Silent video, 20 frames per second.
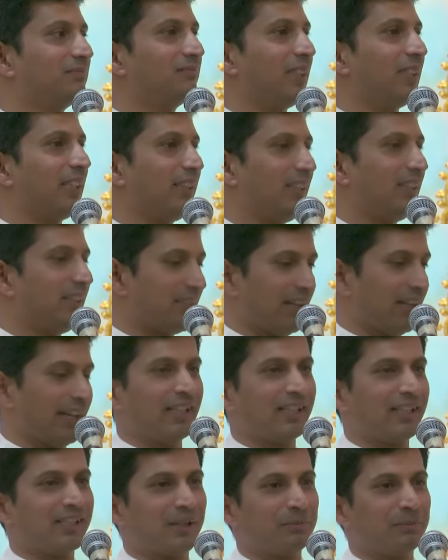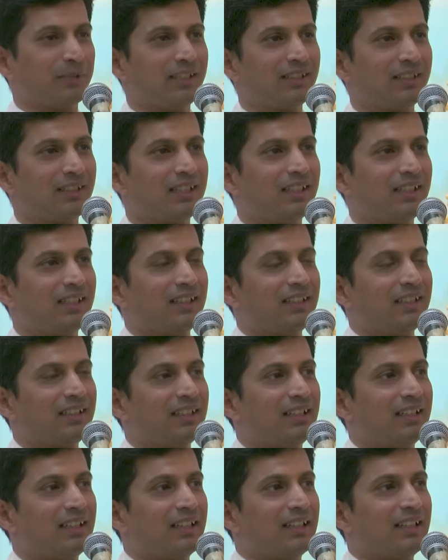Right? He's writing something.
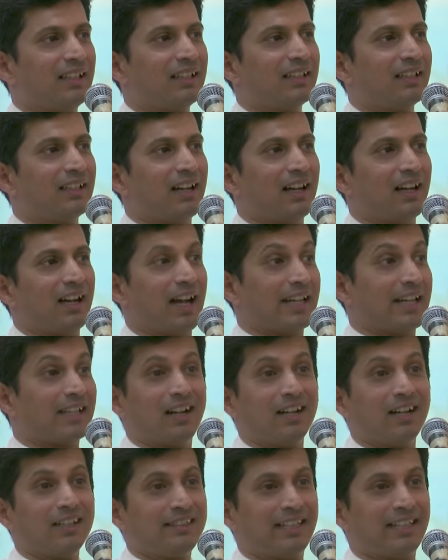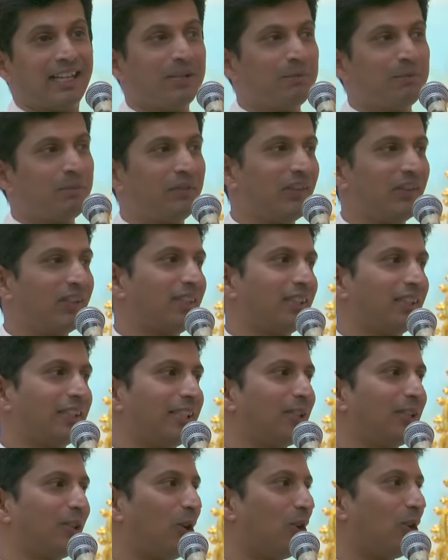I can't tell him if he's
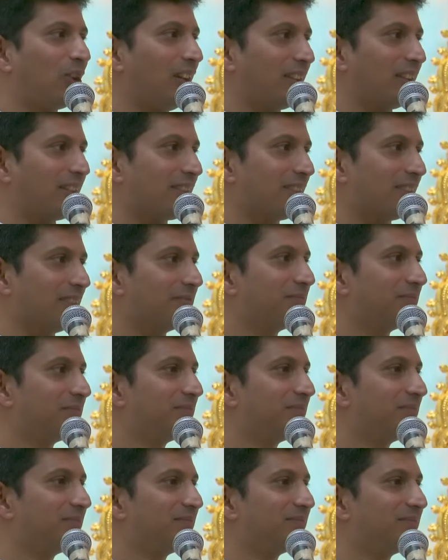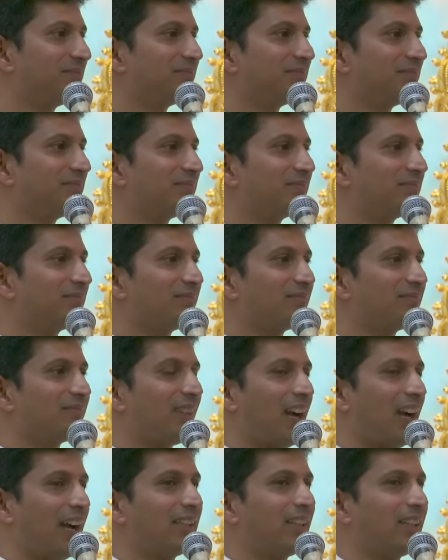written the wrong answer.
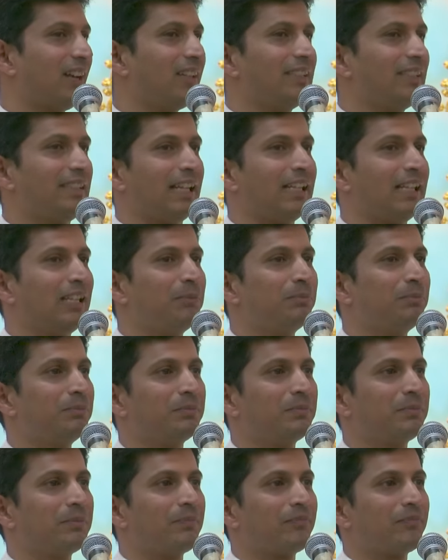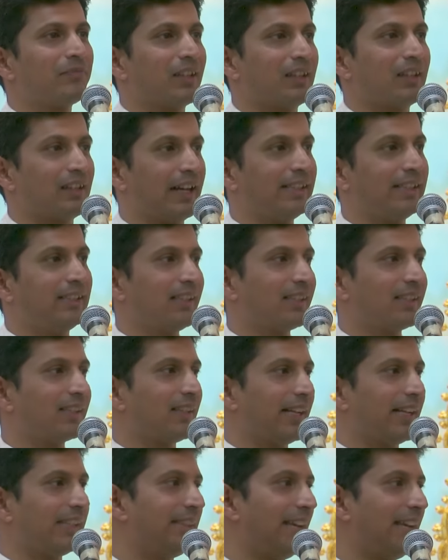I can't tell him, write this,
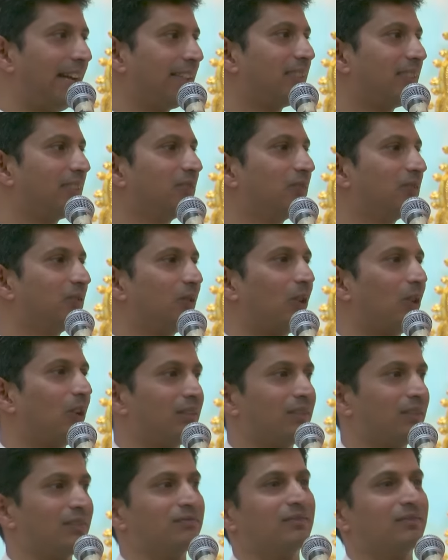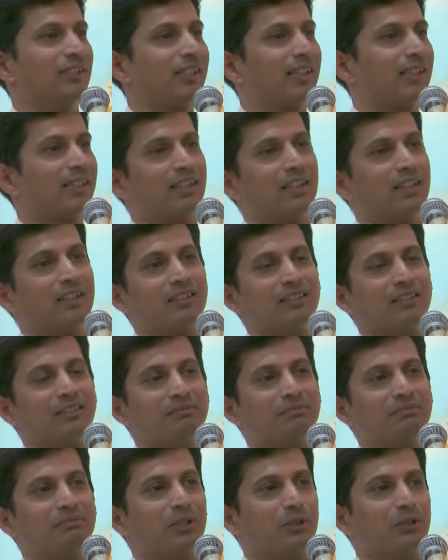write that, or this is
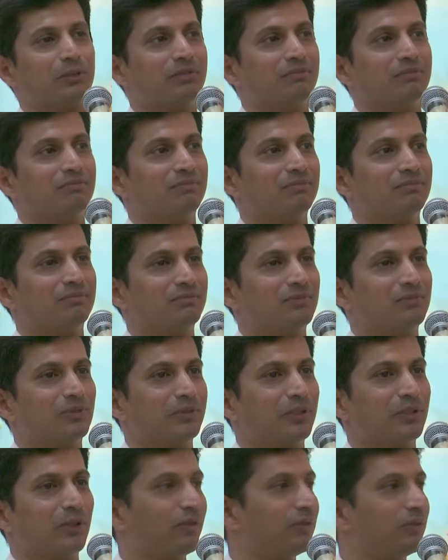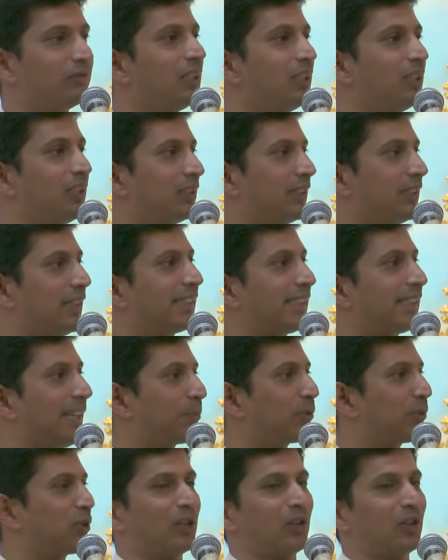the, you know, the
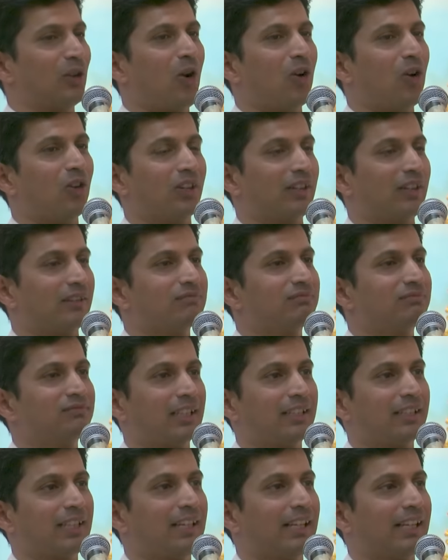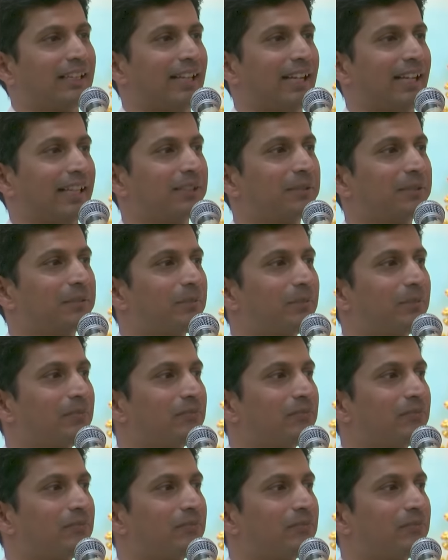steps are wrong or nothing like that.